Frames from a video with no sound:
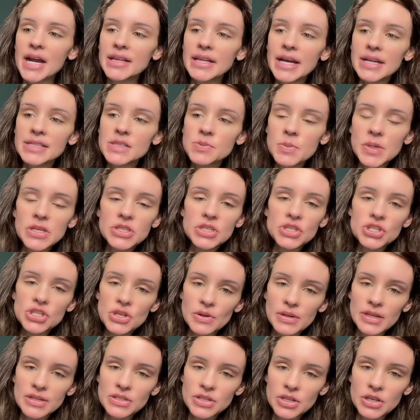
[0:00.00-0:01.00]
And that's me just
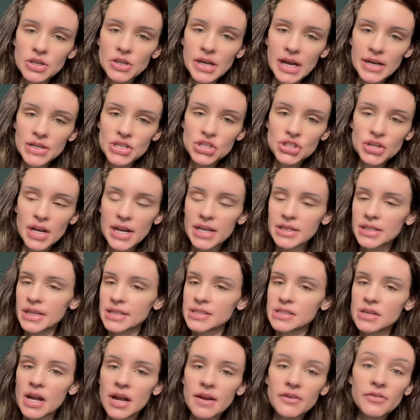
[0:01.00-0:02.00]
showing it to you guys straight.
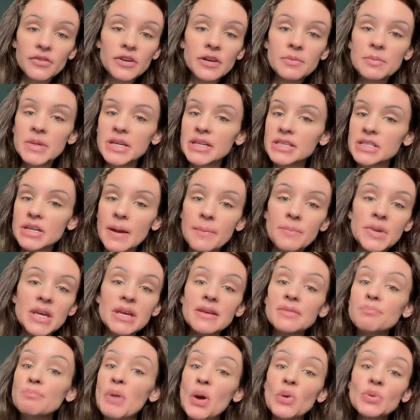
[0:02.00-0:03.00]
That's not for me to
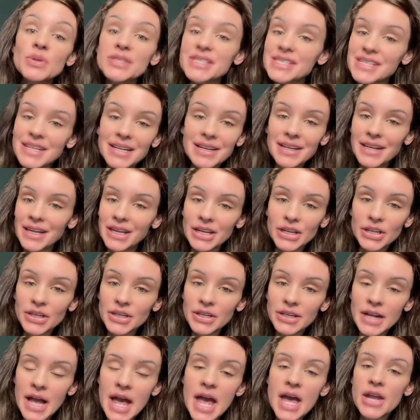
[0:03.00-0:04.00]
be boasting
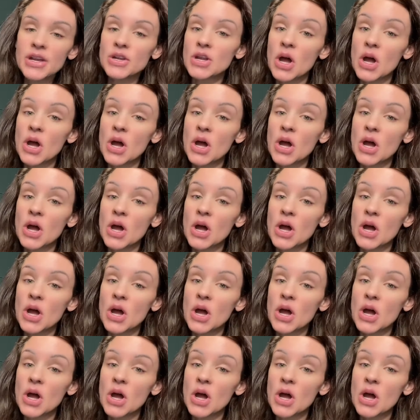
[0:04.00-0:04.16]
here.